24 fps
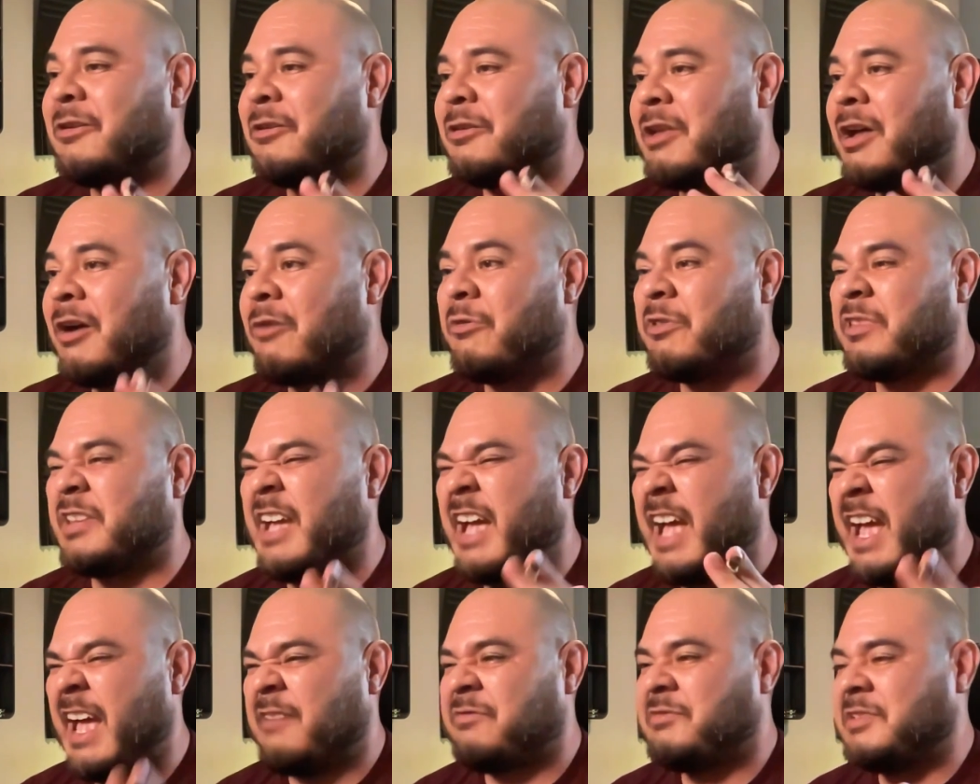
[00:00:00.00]
along with a
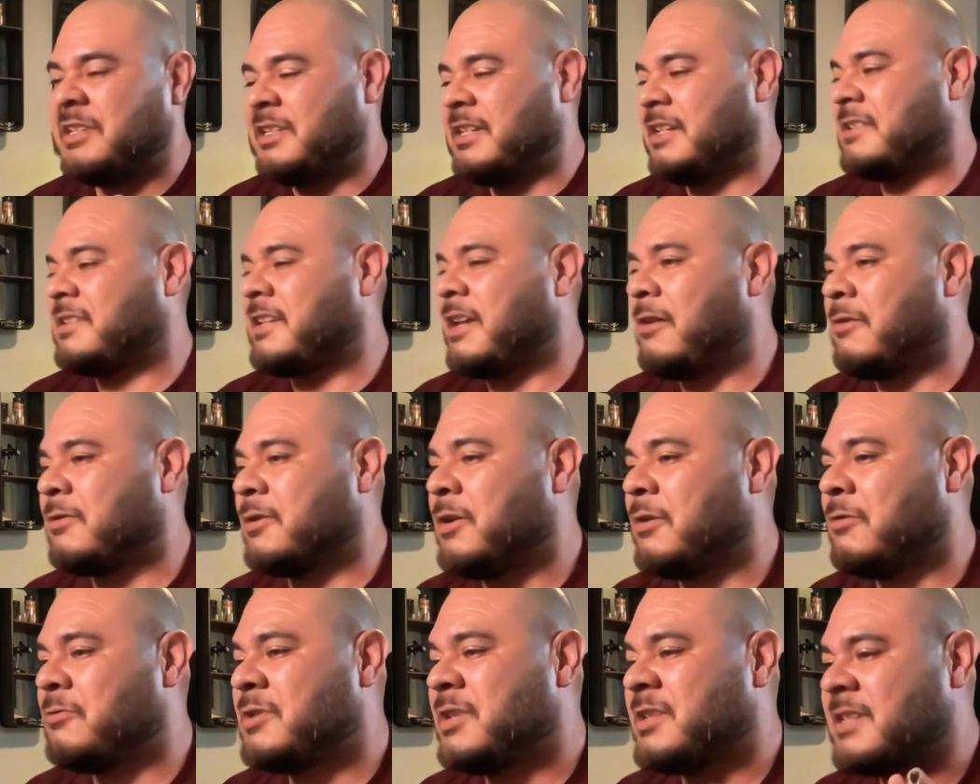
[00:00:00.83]
hefty discount
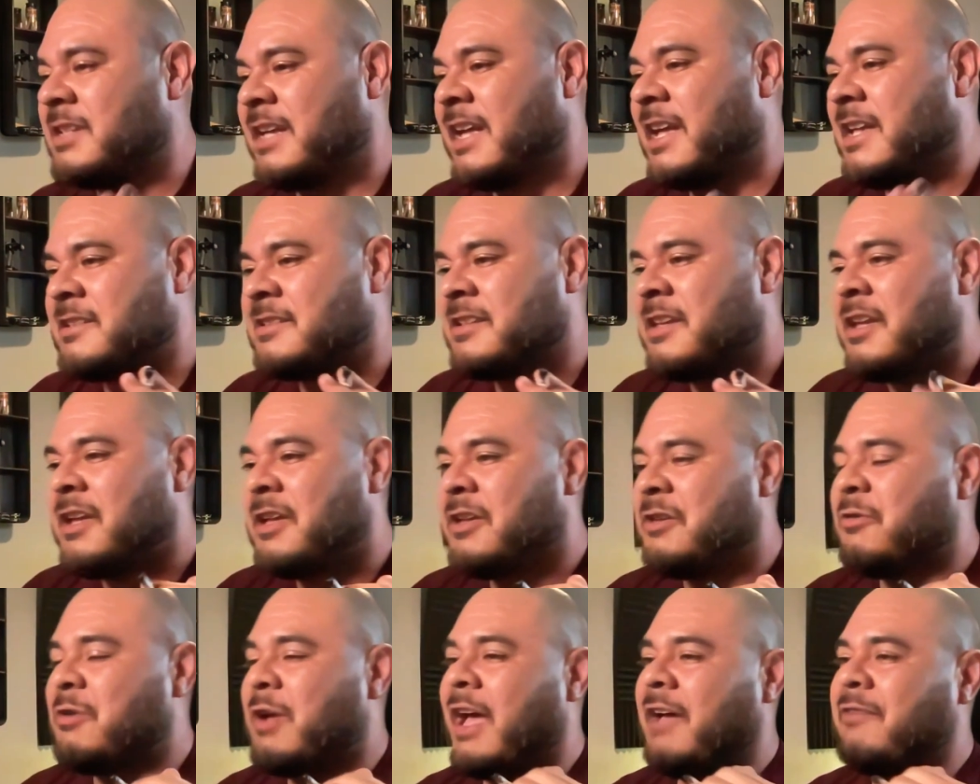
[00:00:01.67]
code, just in case
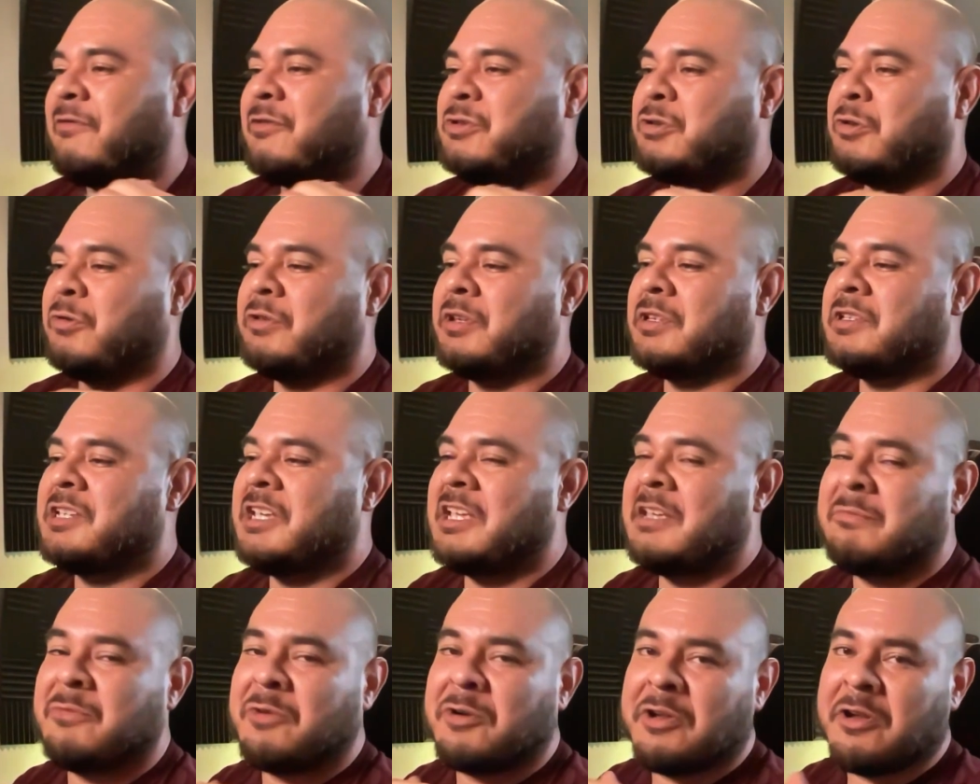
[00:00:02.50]
you haven't joined the
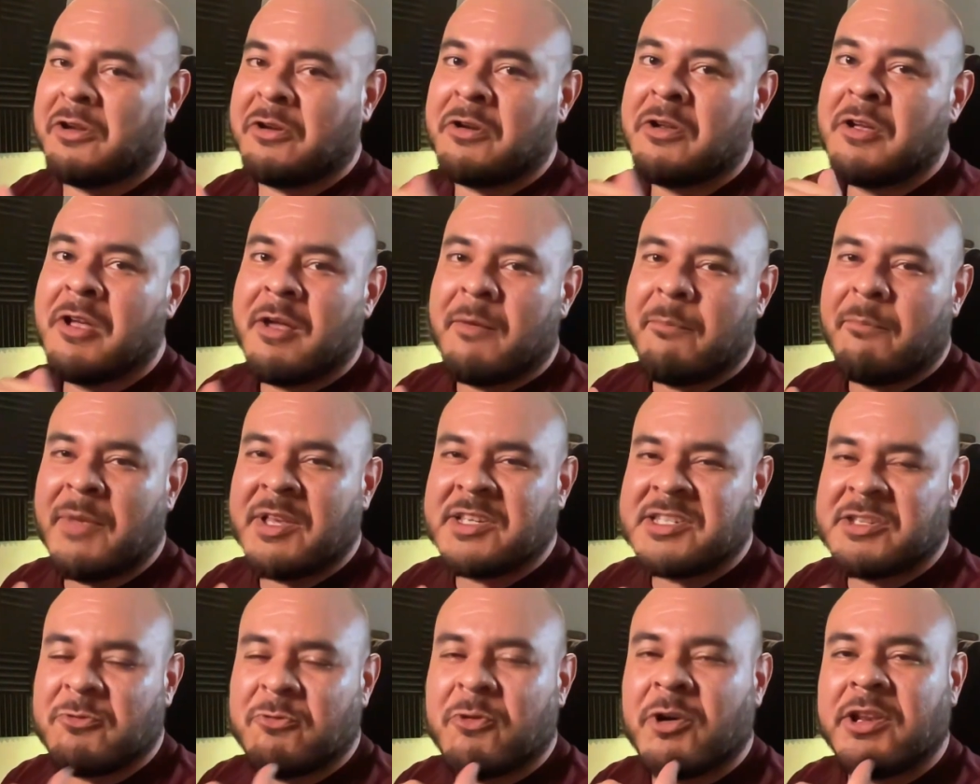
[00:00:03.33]
team or you're
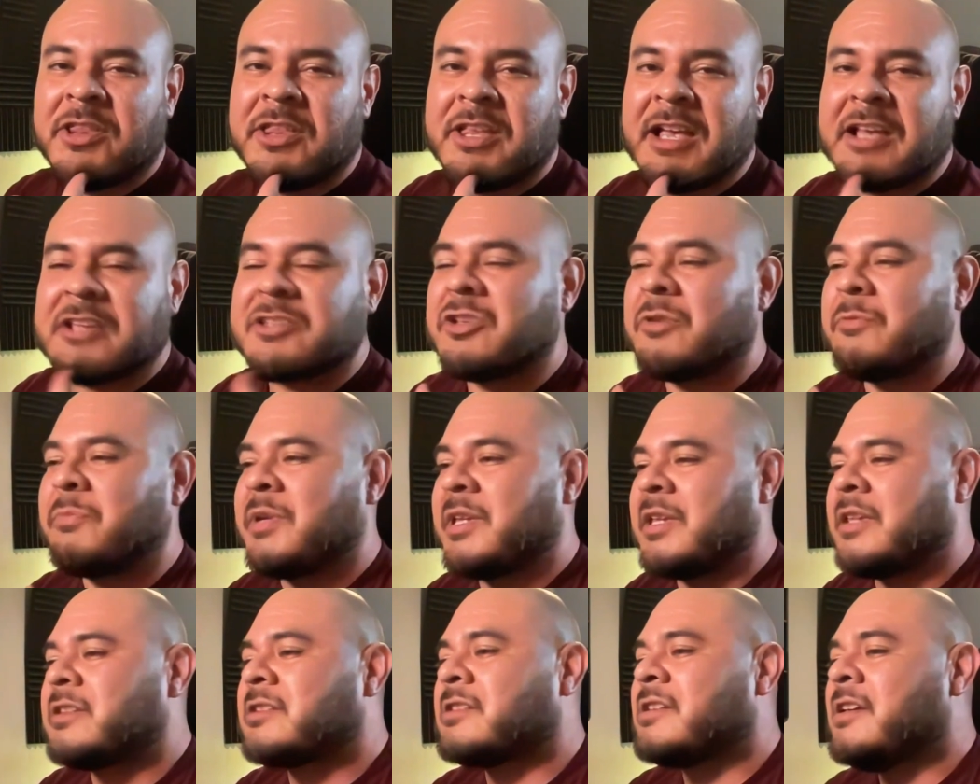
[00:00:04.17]
missing one of the
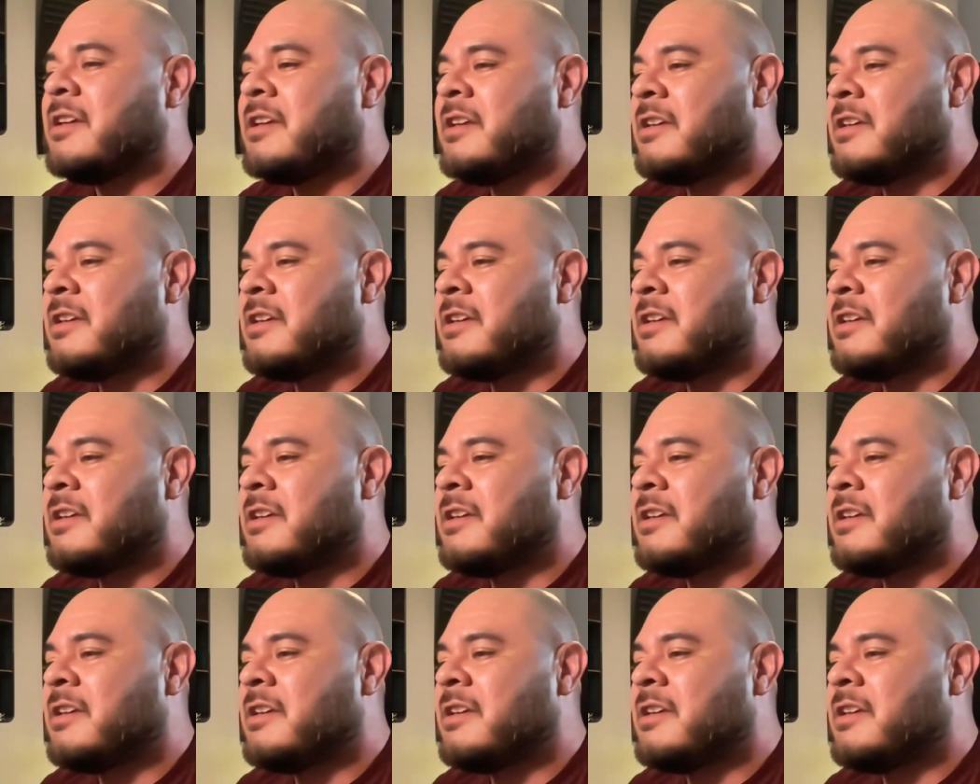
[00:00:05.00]
SOPs.